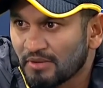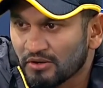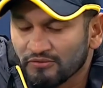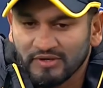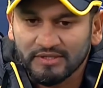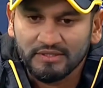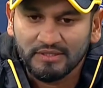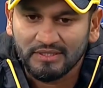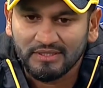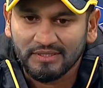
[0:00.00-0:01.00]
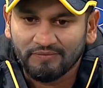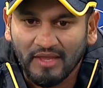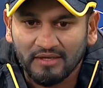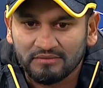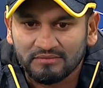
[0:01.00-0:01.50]
out of it.
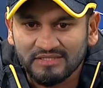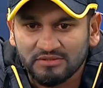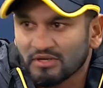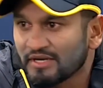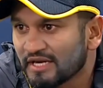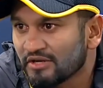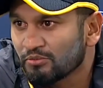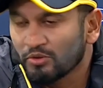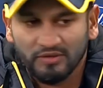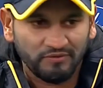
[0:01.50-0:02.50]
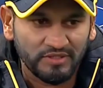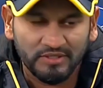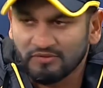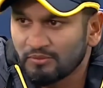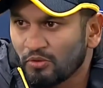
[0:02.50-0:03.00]
And that's not a negative bowling.
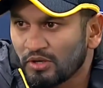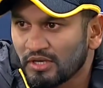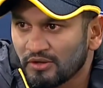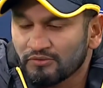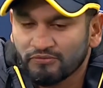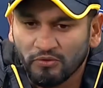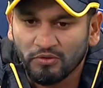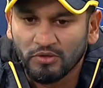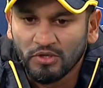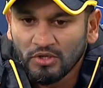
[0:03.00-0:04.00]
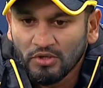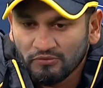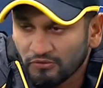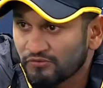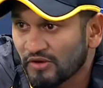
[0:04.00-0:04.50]
We bowl
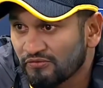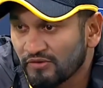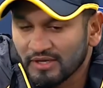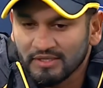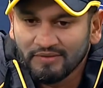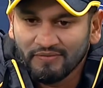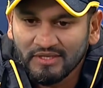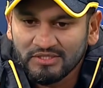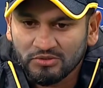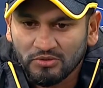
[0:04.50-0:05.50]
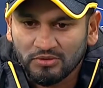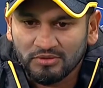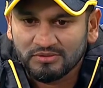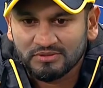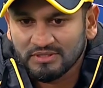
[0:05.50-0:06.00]
4-5 field,
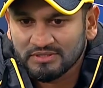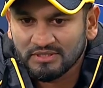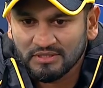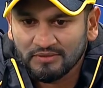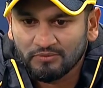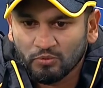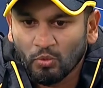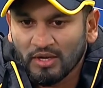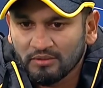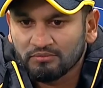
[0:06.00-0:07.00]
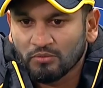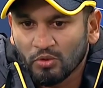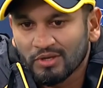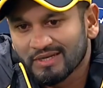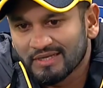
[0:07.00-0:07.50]
so just one
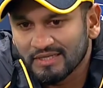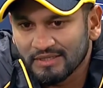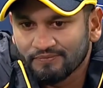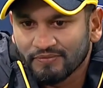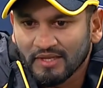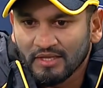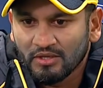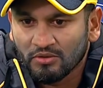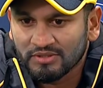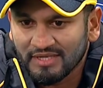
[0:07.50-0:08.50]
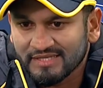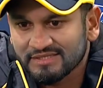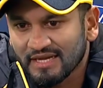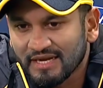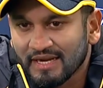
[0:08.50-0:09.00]
ball on the leg
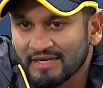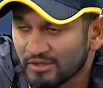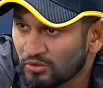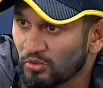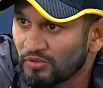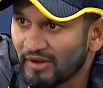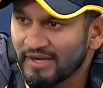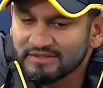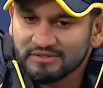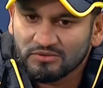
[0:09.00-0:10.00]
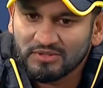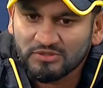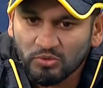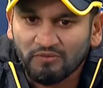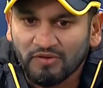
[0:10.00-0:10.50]
side and call wide. So
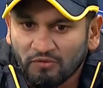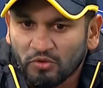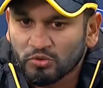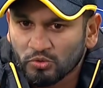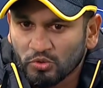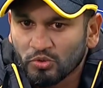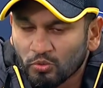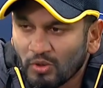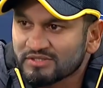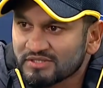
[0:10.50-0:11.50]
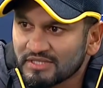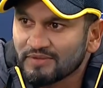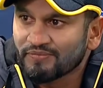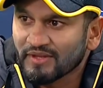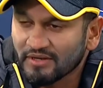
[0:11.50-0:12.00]
that's what we want to know. What's the
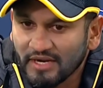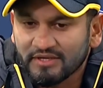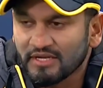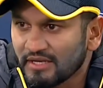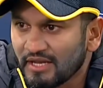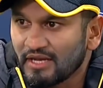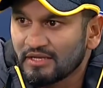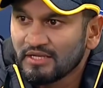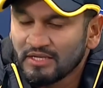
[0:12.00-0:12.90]
criteria